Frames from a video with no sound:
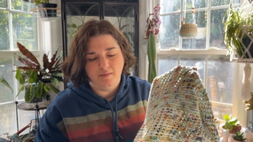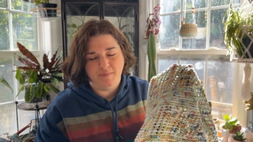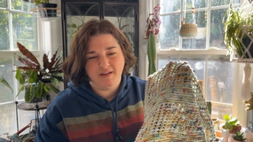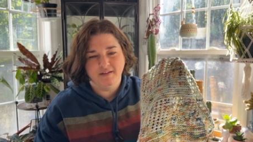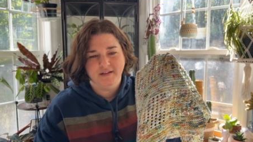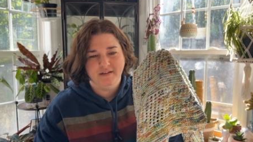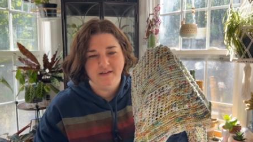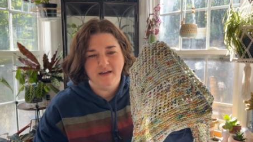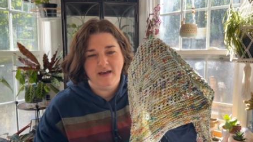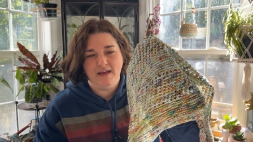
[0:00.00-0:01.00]
because I
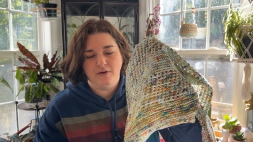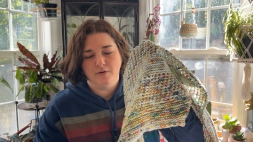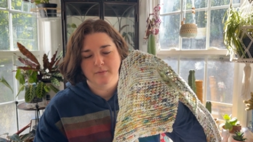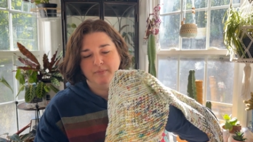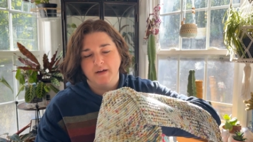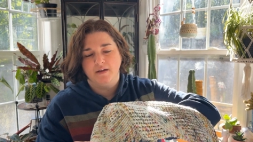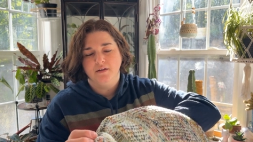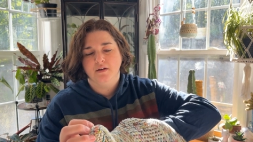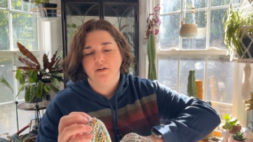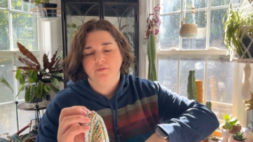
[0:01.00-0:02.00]
did an I-cord
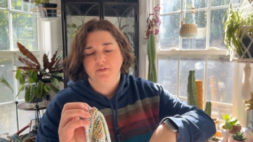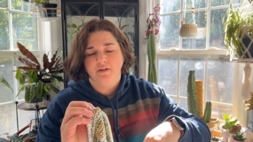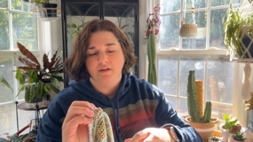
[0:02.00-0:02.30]
bind off,